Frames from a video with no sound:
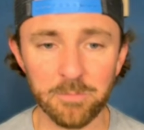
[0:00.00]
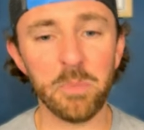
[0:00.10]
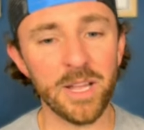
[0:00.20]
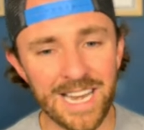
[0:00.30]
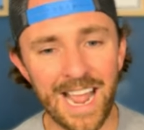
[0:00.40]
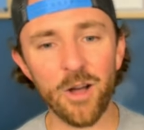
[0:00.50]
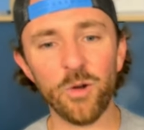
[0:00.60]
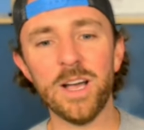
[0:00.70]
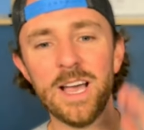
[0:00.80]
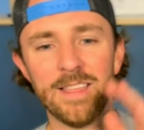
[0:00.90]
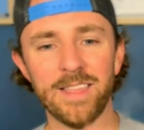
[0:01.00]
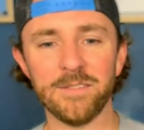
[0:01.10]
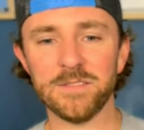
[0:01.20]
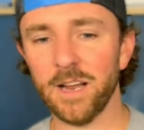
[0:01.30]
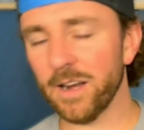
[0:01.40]
But now
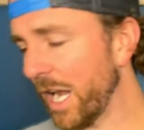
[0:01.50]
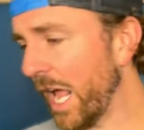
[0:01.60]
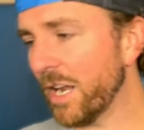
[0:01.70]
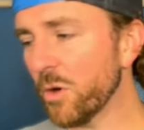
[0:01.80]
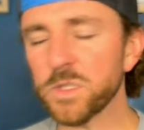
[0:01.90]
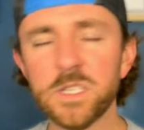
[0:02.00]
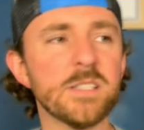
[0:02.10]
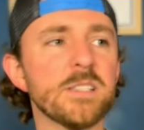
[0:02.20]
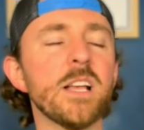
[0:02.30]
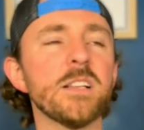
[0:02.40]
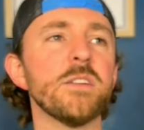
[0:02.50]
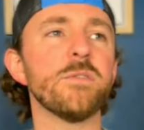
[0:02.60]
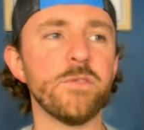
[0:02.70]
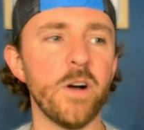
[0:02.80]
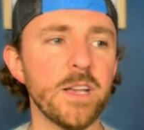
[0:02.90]
they've done it. And it was just such a
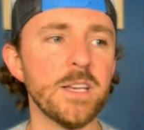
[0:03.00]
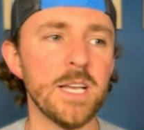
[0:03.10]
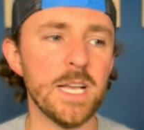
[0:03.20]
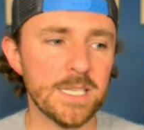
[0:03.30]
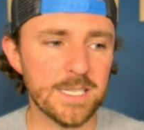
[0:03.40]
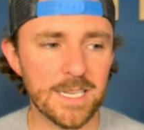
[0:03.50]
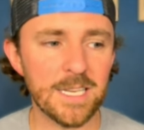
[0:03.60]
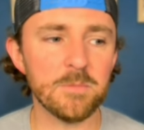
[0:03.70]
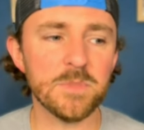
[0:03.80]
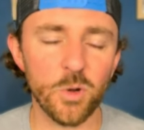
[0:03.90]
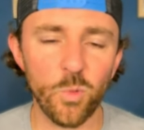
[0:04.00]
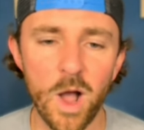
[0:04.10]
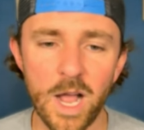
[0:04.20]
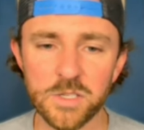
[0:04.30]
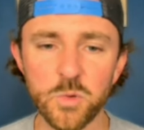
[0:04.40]
fun team to
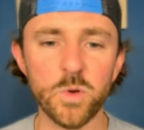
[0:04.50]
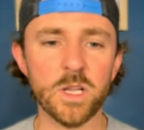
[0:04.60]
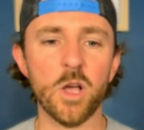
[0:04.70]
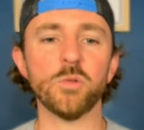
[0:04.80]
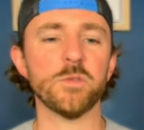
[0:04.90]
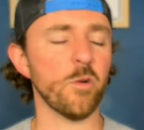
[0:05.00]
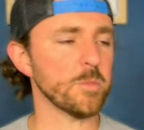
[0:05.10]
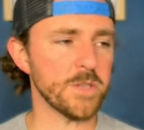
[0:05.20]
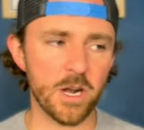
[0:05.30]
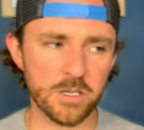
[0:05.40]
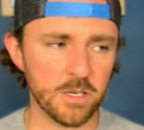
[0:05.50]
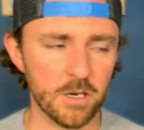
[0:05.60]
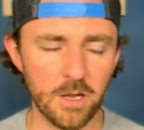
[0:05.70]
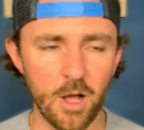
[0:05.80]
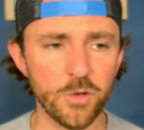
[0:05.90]
watch. Coach Forbes talked
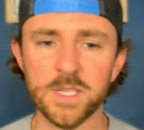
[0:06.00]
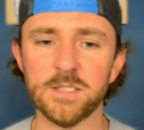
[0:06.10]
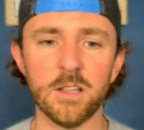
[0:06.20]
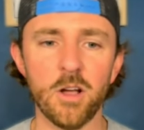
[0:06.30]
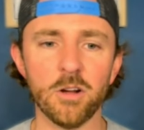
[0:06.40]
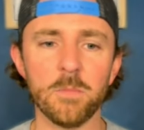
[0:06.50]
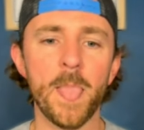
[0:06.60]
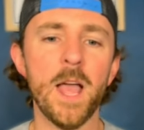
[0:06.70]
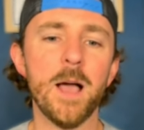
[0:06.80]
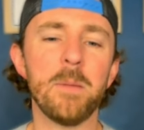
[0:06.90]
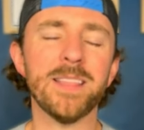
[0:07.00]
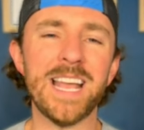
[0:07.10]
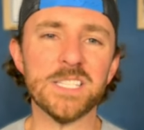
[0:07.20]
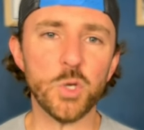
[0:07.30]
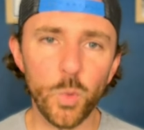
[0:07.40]
all season long about
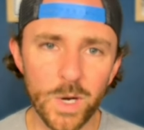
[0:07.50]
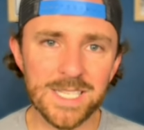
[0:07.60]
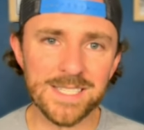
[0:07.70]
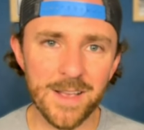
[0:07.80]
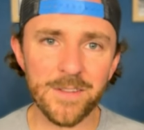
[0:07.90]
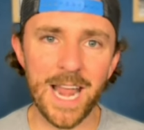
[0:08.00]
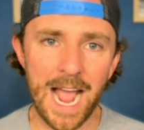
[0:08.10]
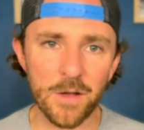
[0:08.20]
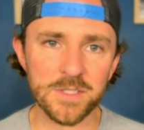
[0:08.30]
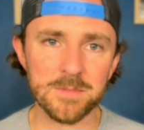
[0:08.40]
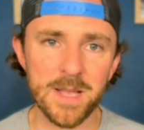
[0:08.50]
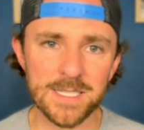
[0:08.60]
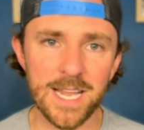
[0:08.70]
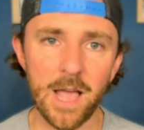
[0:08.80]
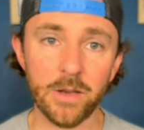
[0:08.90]
that 27 outs
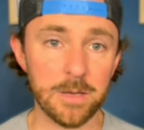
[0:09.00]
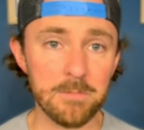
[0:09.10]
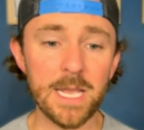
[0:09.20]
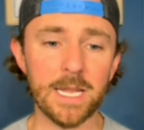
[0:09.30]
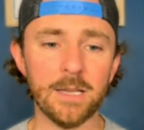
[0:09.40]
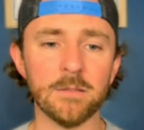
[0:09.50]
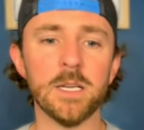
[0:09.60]
mentality, meaning